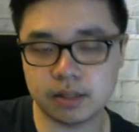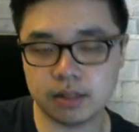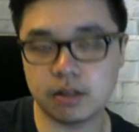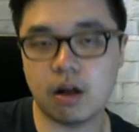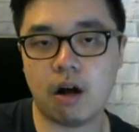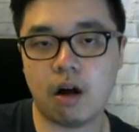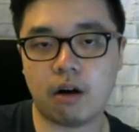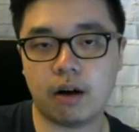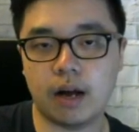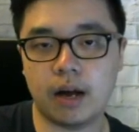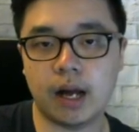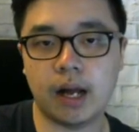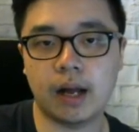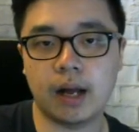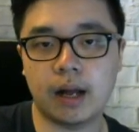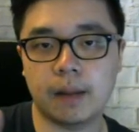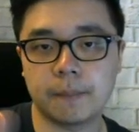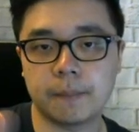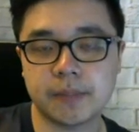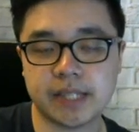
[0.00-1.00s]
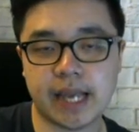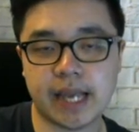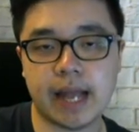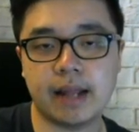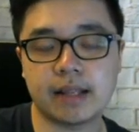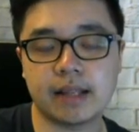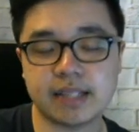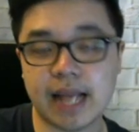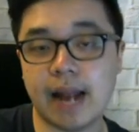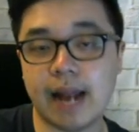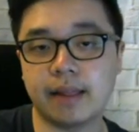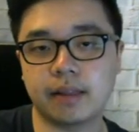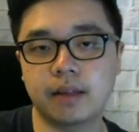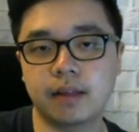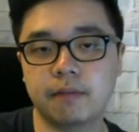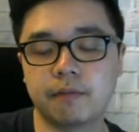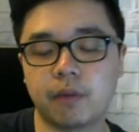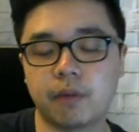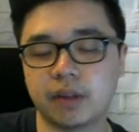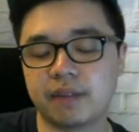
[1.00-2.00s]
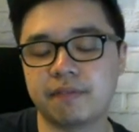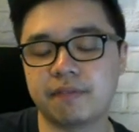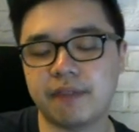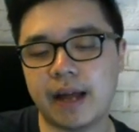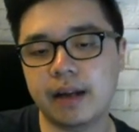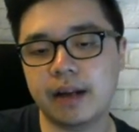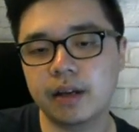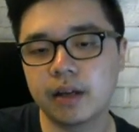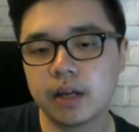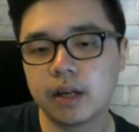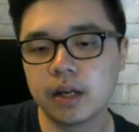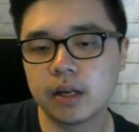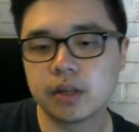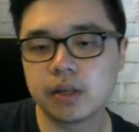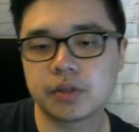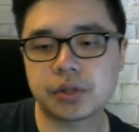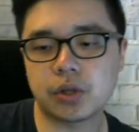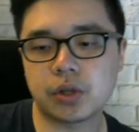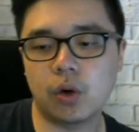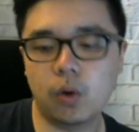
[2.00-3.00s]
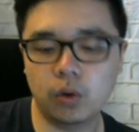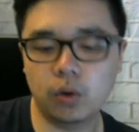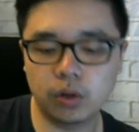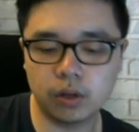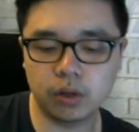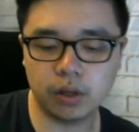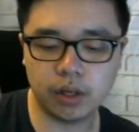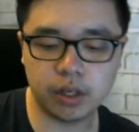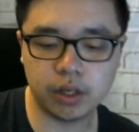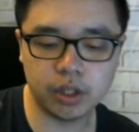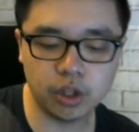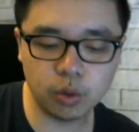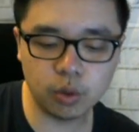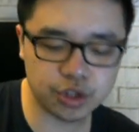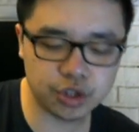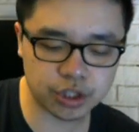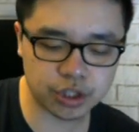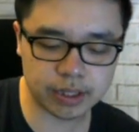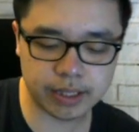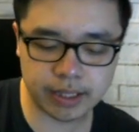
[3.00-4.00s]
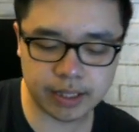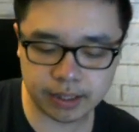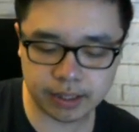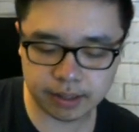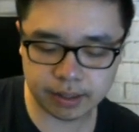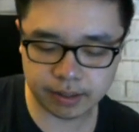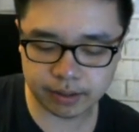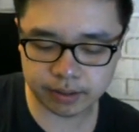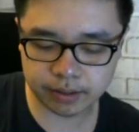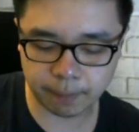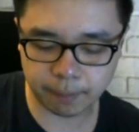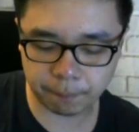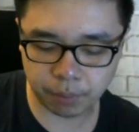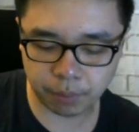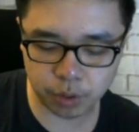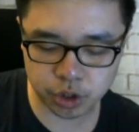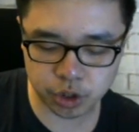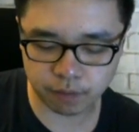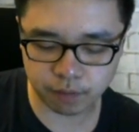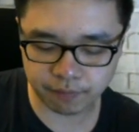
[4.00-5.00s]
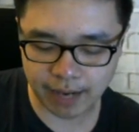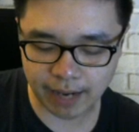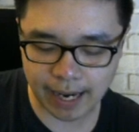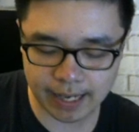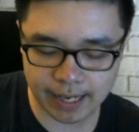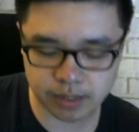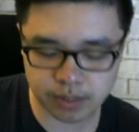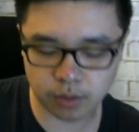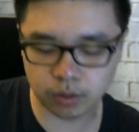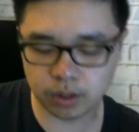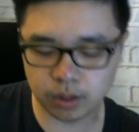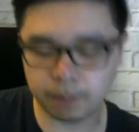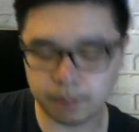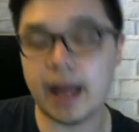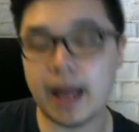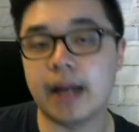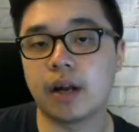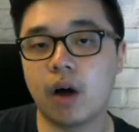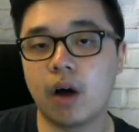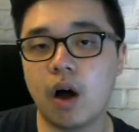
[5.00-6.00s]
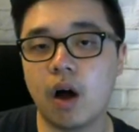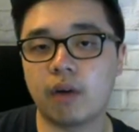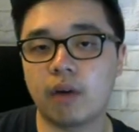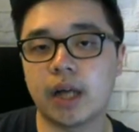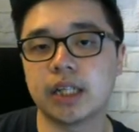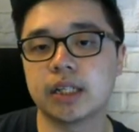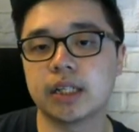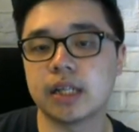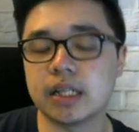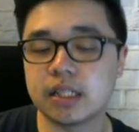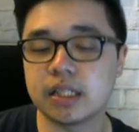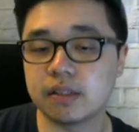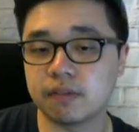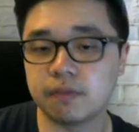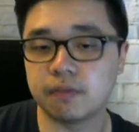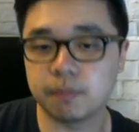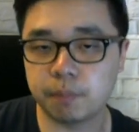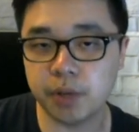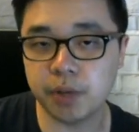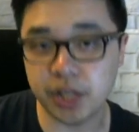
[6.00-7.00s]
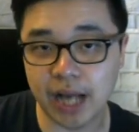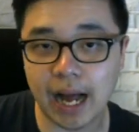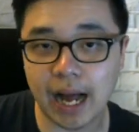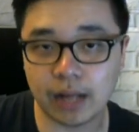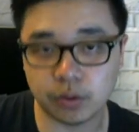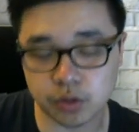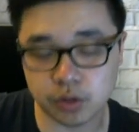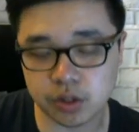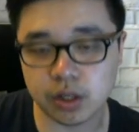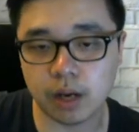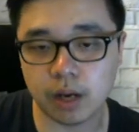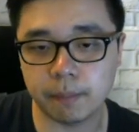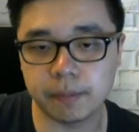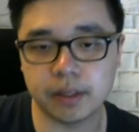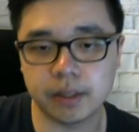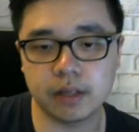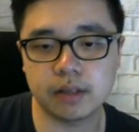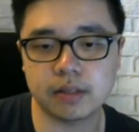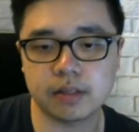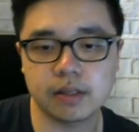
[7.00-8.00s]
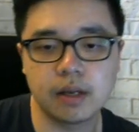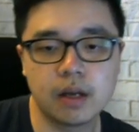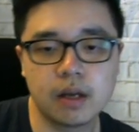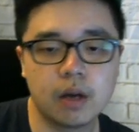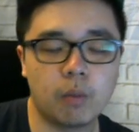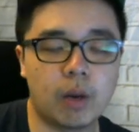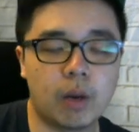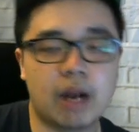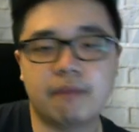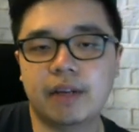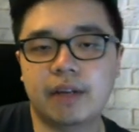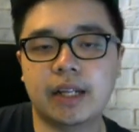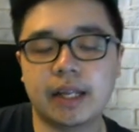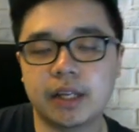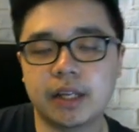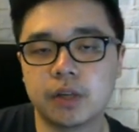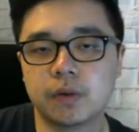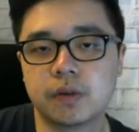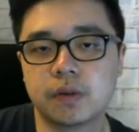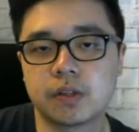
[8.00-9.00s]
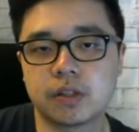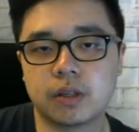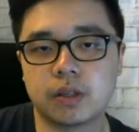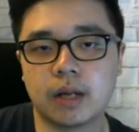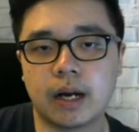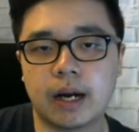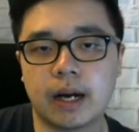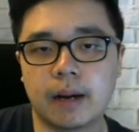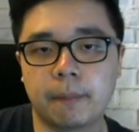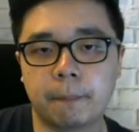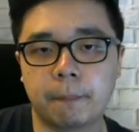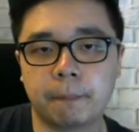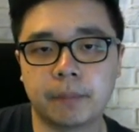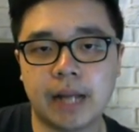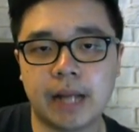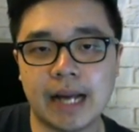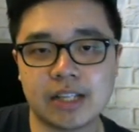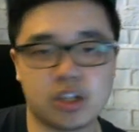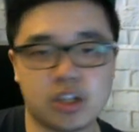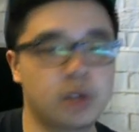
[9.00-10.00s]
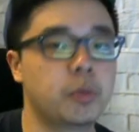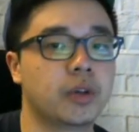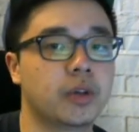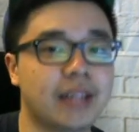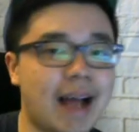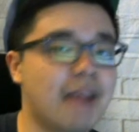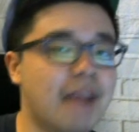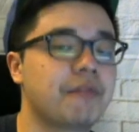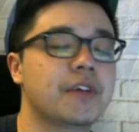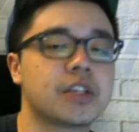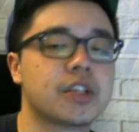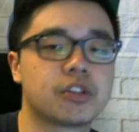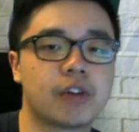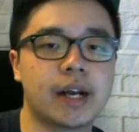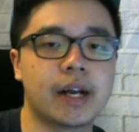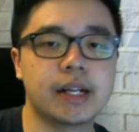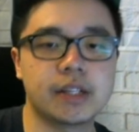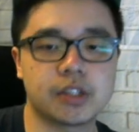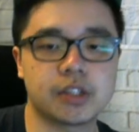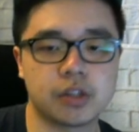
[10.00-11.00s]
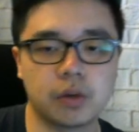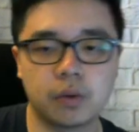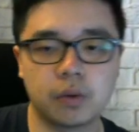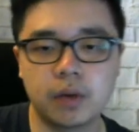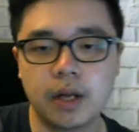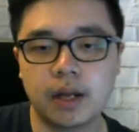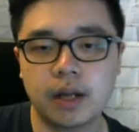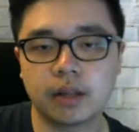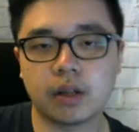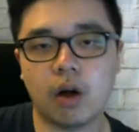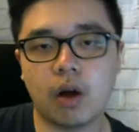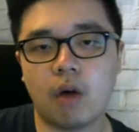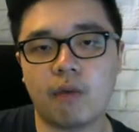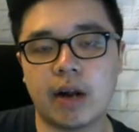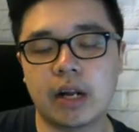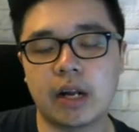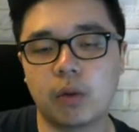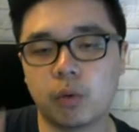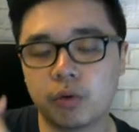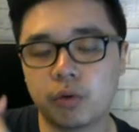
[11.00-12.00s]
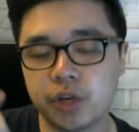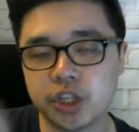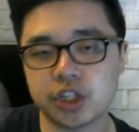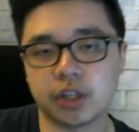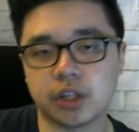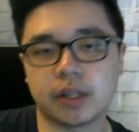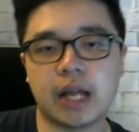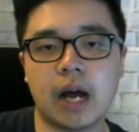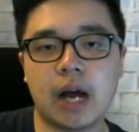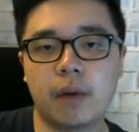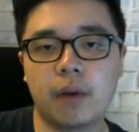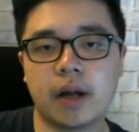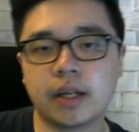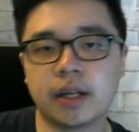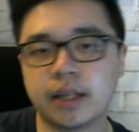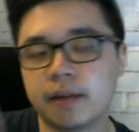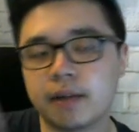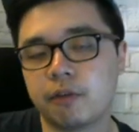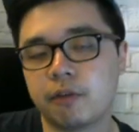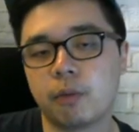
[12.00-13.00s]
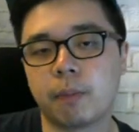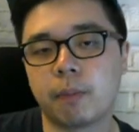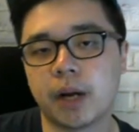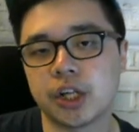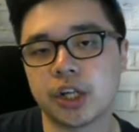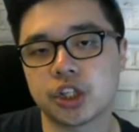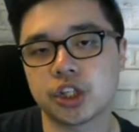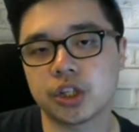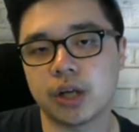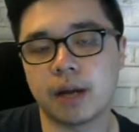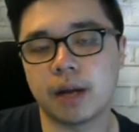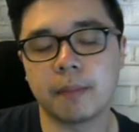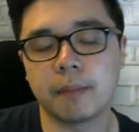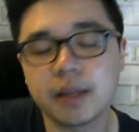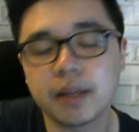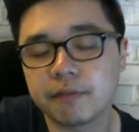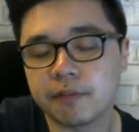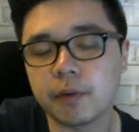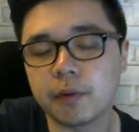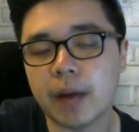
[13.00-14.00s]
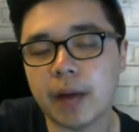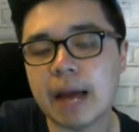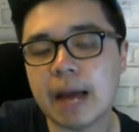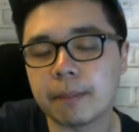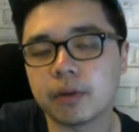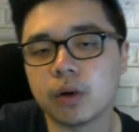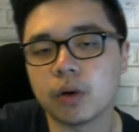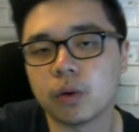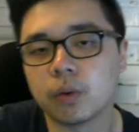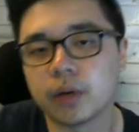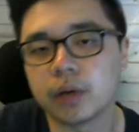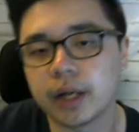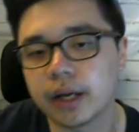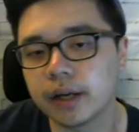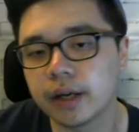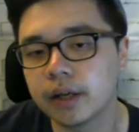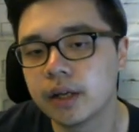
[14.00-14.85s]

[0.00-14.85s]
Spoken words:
lock, skeleton for defense. So usually the push of Ice Golem and the Hog Rider is pretty hard to stop because whatever they use, the Ice Golem will die first, right? So the Hog Rider will reach the tower and get few hammer over there.